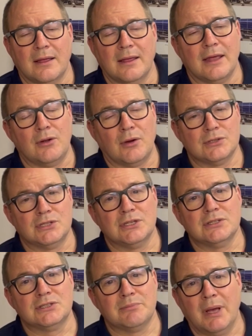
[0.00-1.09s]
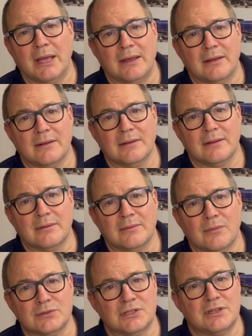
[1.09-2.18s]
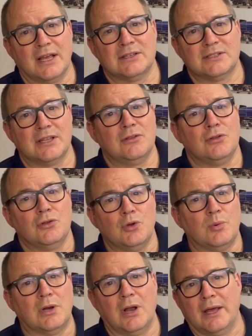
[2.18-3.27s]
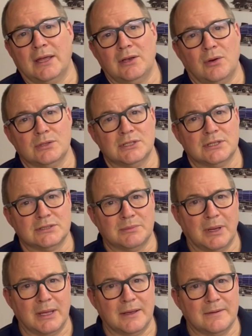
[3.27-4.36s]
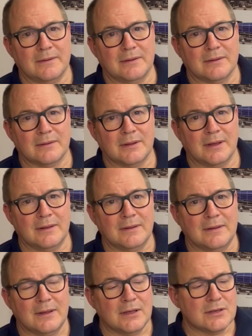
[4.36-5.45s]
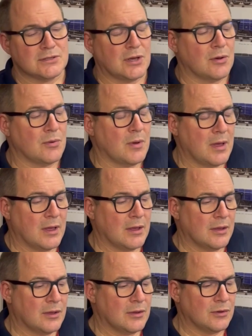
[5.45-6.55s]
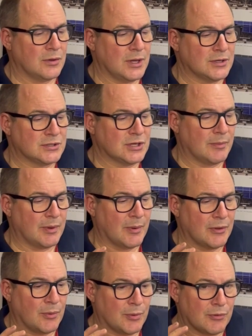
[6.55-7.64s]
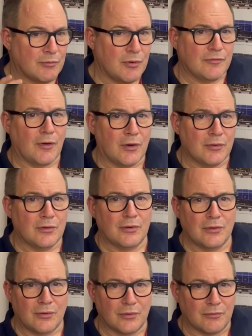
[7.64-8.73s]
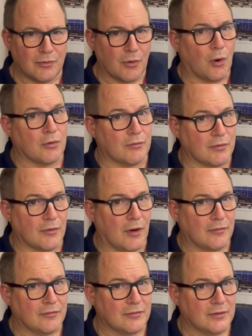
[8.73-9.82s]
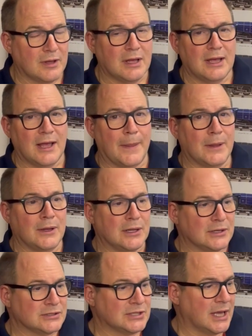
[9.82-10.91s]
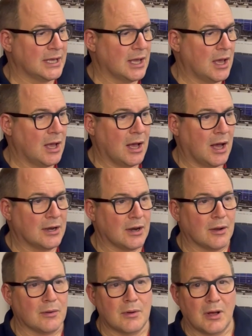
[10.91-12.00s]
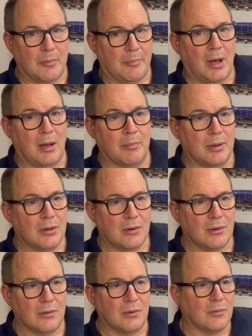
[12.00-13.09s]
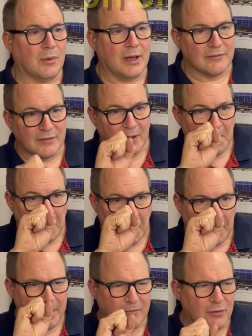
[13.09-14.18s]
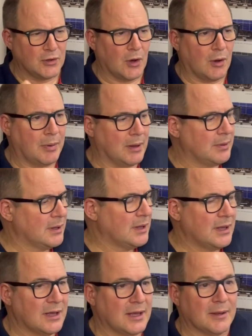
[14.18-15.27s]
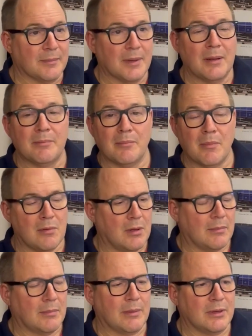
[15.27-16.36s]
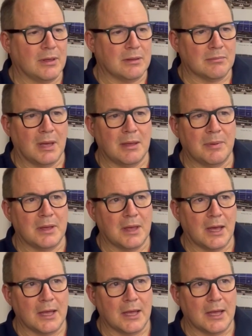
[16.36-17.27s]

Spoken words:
Inoxian to make. What's the next thing that you would like Inoxian to make? Okay, so you need to tell me whether you want the roof on or the roof off. Me to say, I don't know, pub or whatever. I think they've already got a pub. Maybe maybe